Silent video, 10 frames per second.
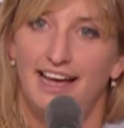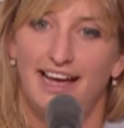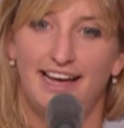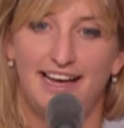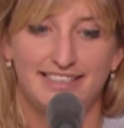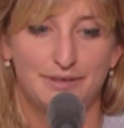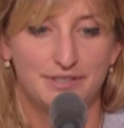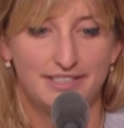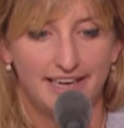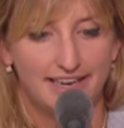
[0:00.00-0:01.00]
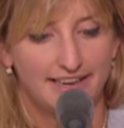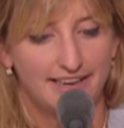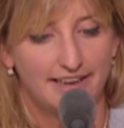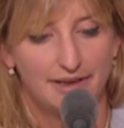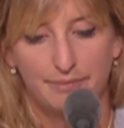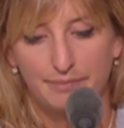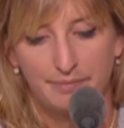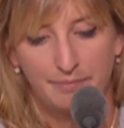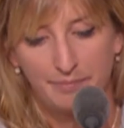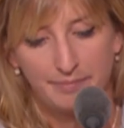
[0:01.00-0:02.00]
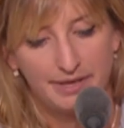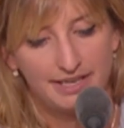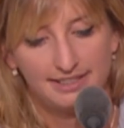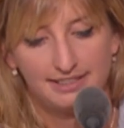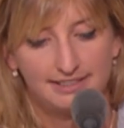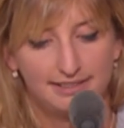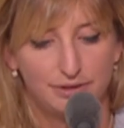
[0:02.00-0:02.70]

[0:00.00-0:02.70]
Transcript: uh, as I was saying, um, uh,